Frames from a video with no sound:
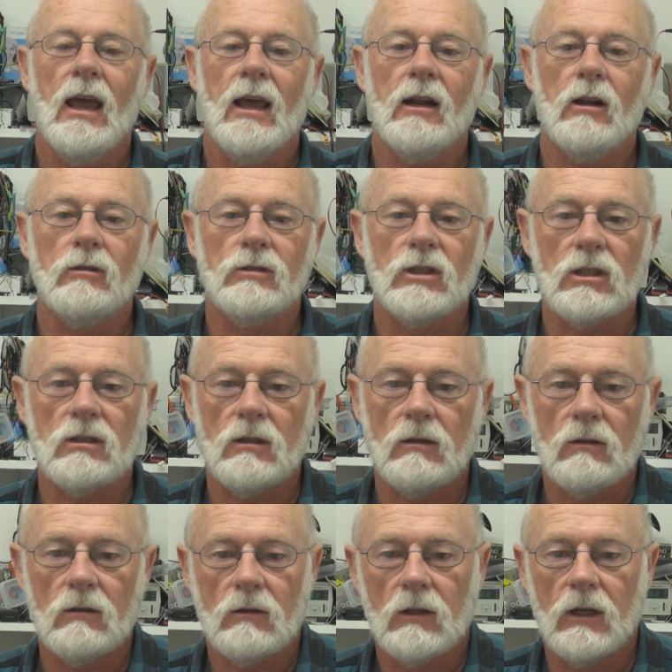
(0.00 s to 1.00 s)
and I'll just
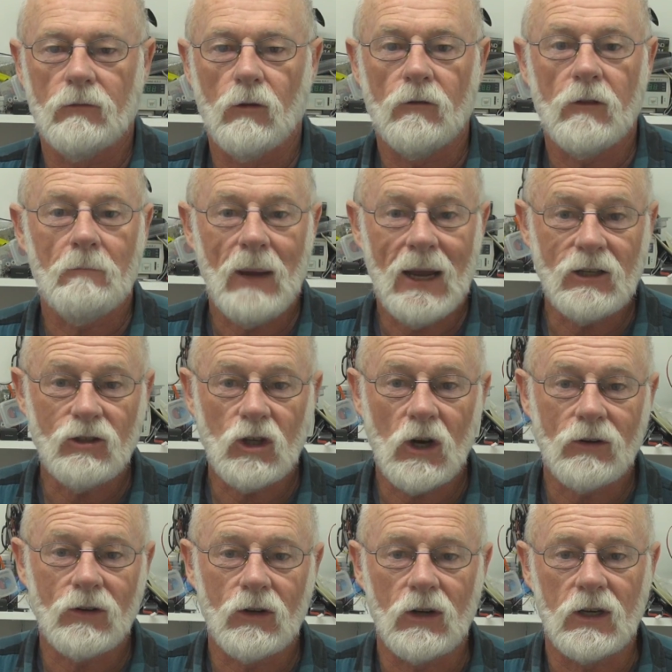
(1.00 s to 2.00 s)
live off the
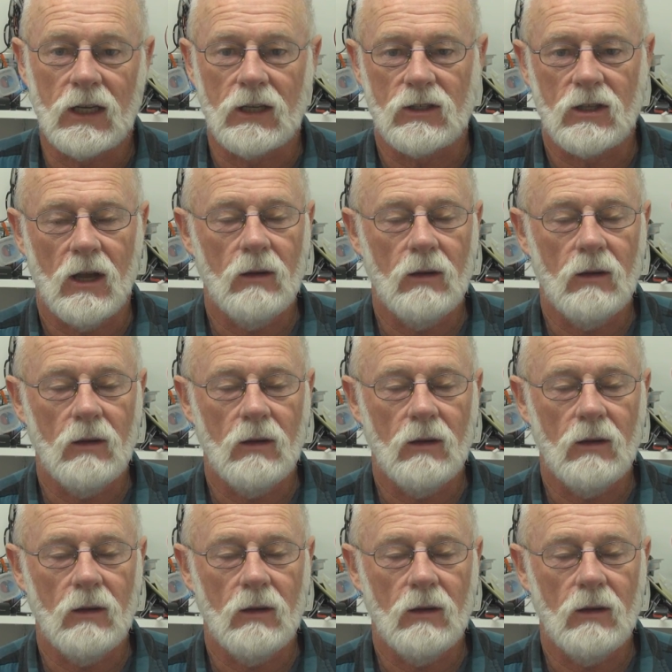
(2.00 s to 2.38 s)
Patreon earnings.